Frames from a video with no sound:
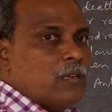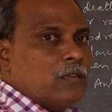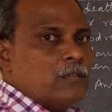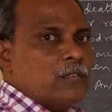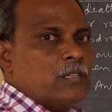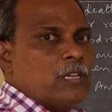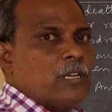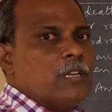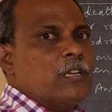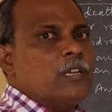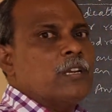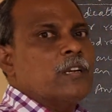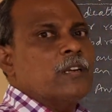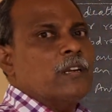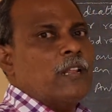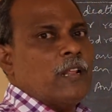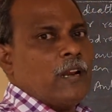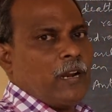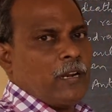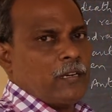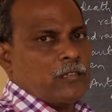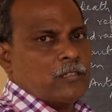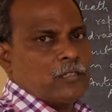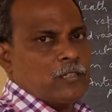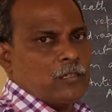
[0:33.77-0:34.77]
gene
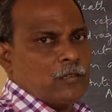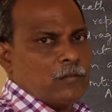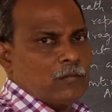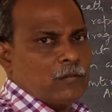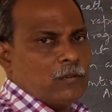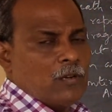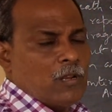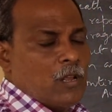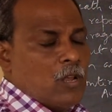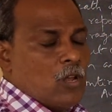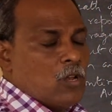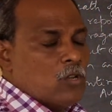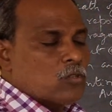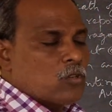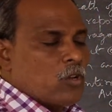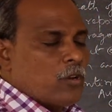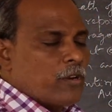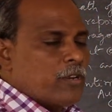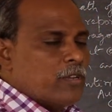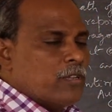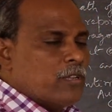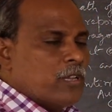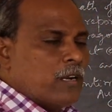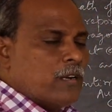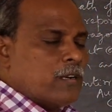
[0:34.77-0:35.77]
interaction. So
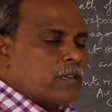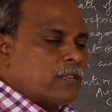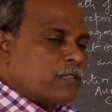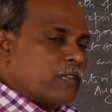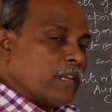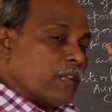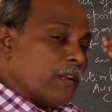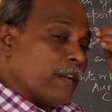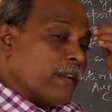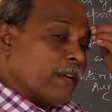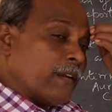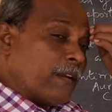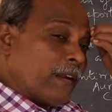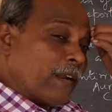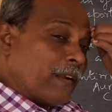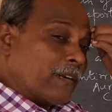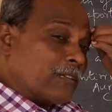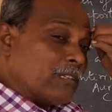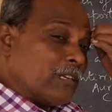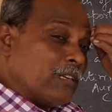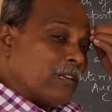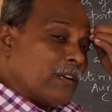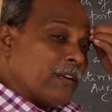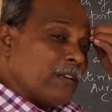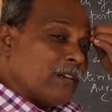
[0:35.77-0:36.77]
in that gene
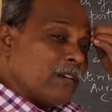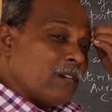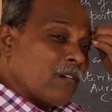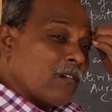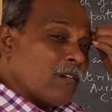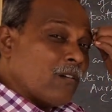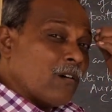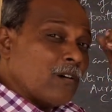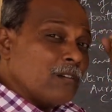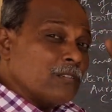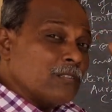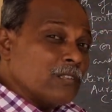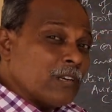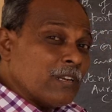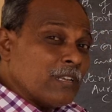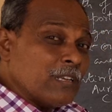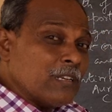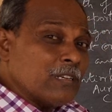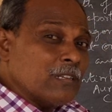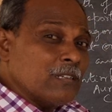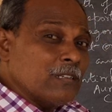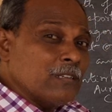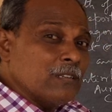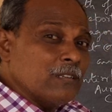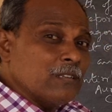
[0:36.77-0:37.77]
interaction,
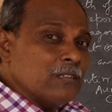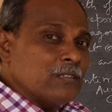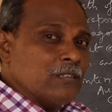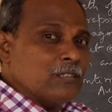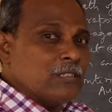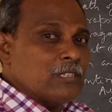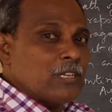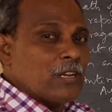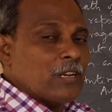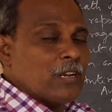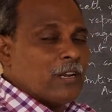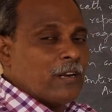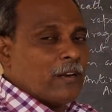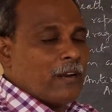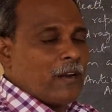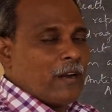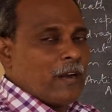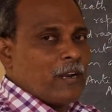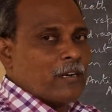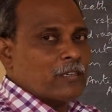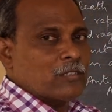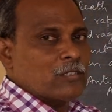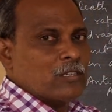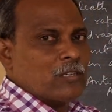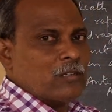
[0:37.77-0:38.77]
introgenic gene
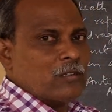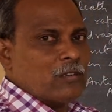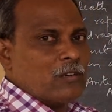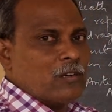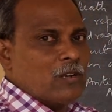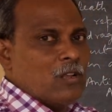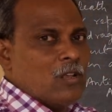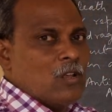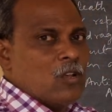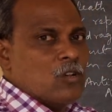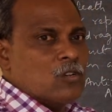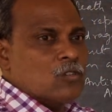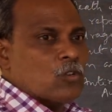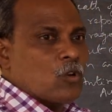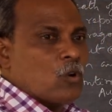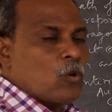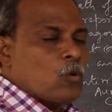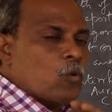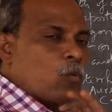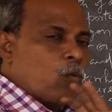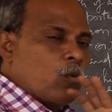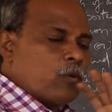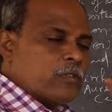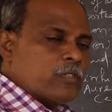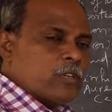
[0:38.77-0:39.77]
interaction. So
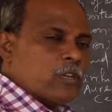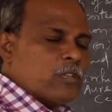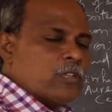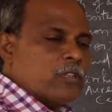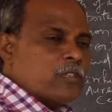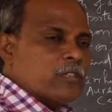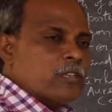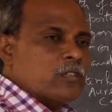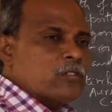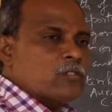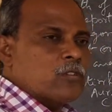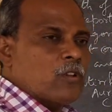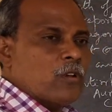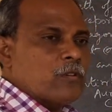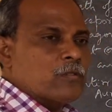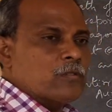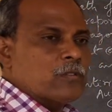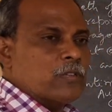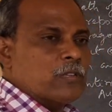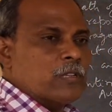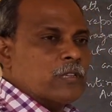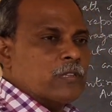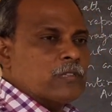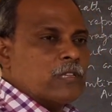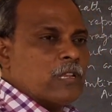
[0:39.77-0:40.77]
which are the things we have
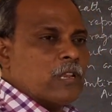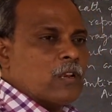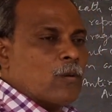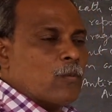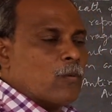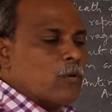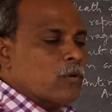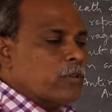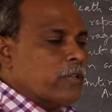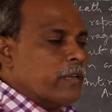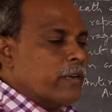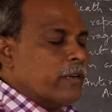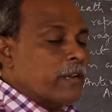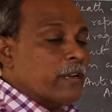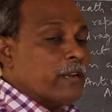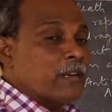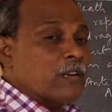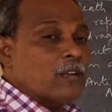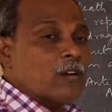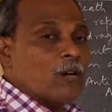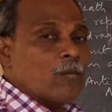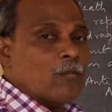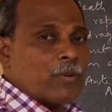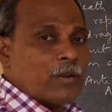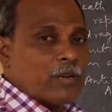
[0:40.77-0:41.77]
seen about that?
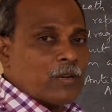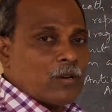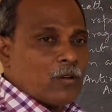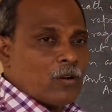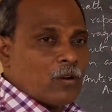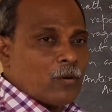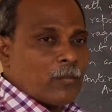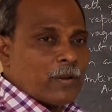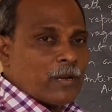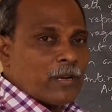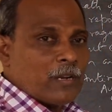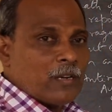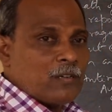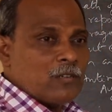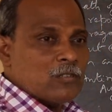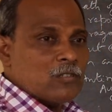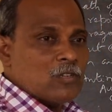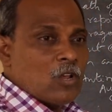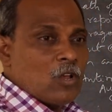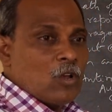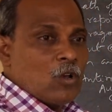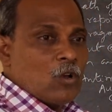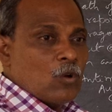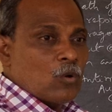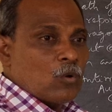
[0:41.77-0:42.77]
Incomplete dominance,
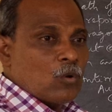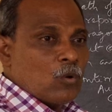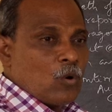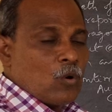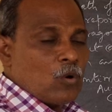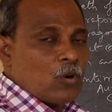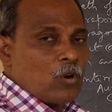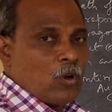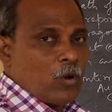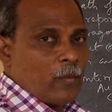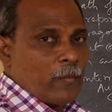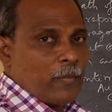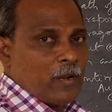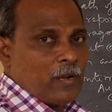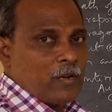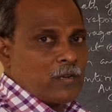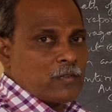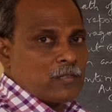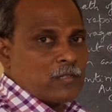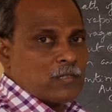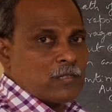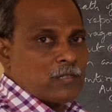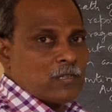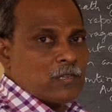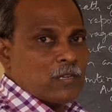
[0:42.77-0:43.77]

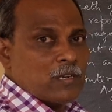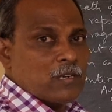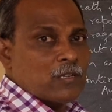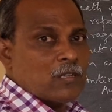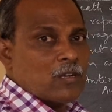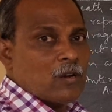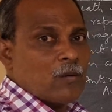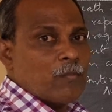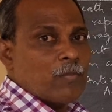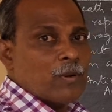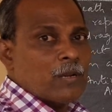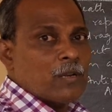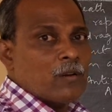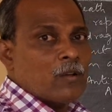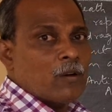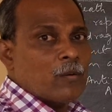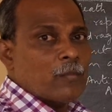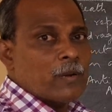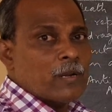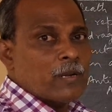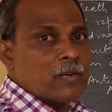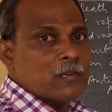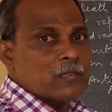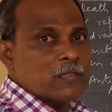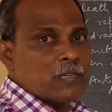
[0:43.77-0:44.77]
codominance. Incomplete
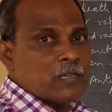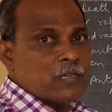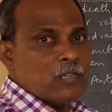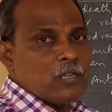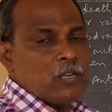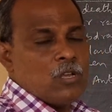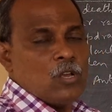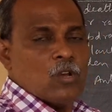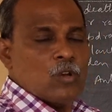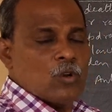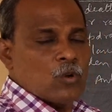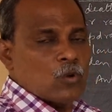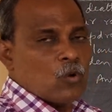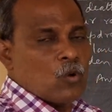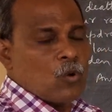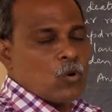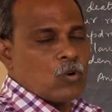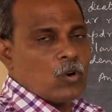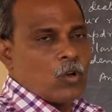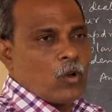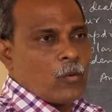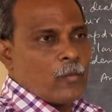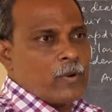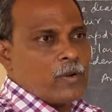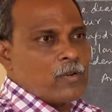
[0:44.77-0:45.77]
dominance and
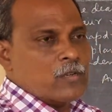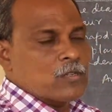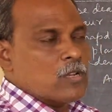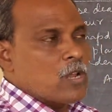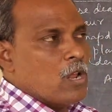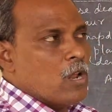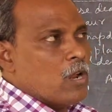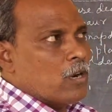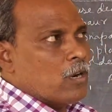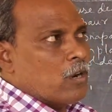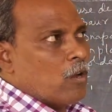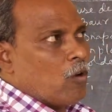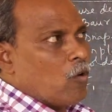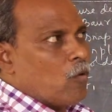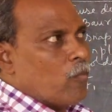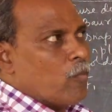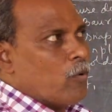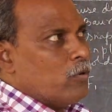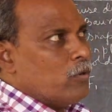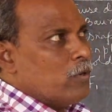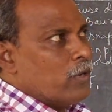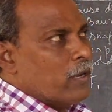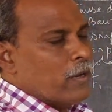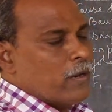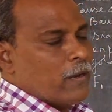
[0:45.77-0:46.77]
codominance. Now
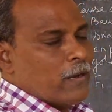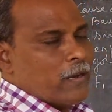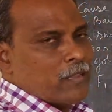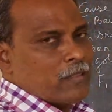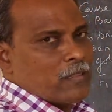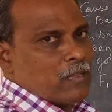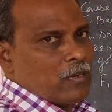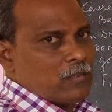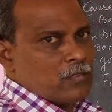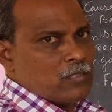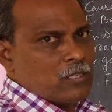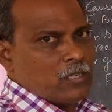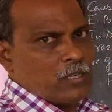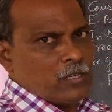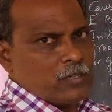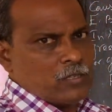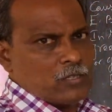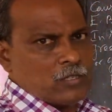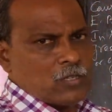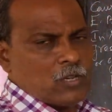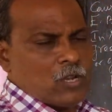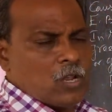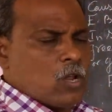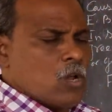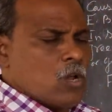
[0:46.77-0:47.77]
about lethal genes.